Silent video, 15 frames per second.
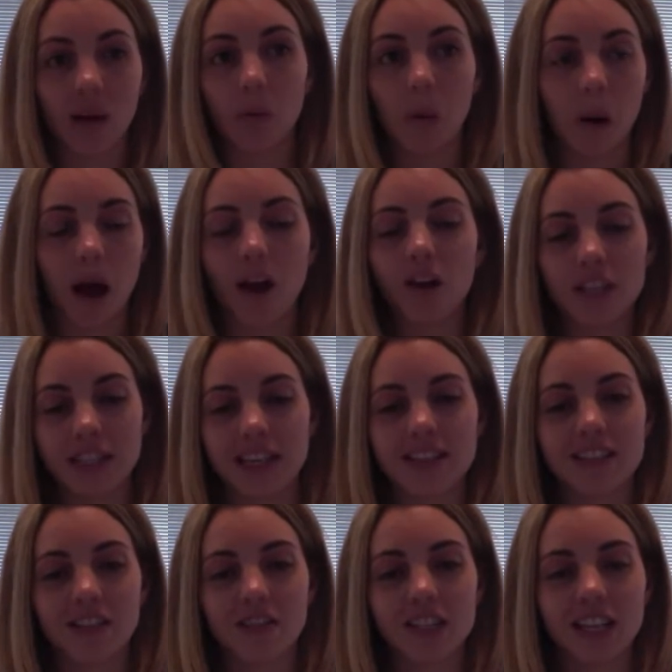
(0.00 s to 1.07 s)
Well, I only
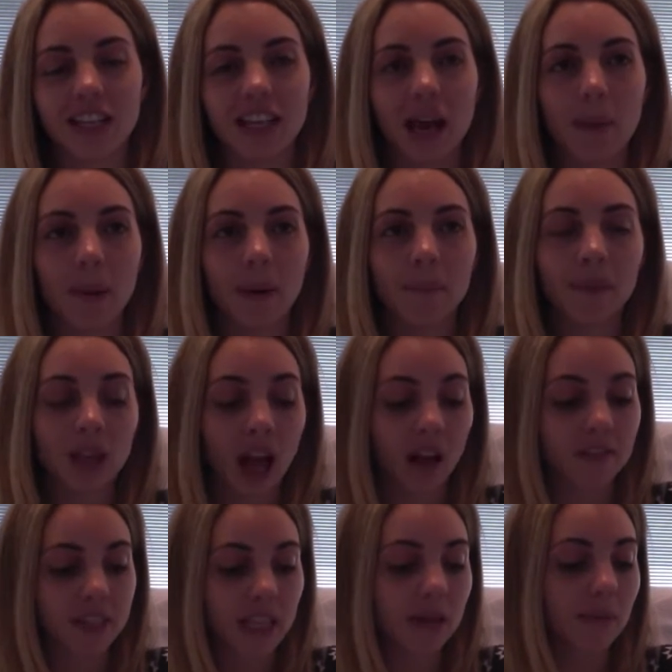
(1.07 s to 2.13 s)
test every second day, but I've
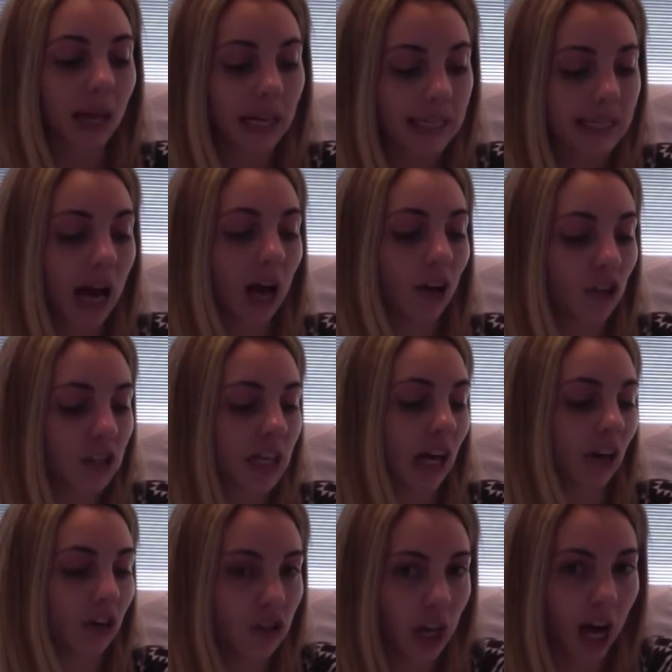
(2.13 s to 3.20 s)
seen them getting darker and
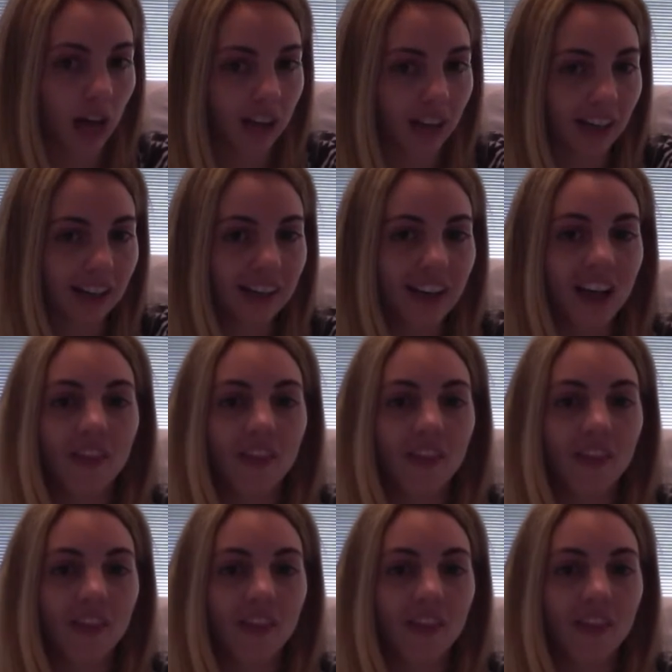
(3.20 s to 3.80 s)
darker and darker.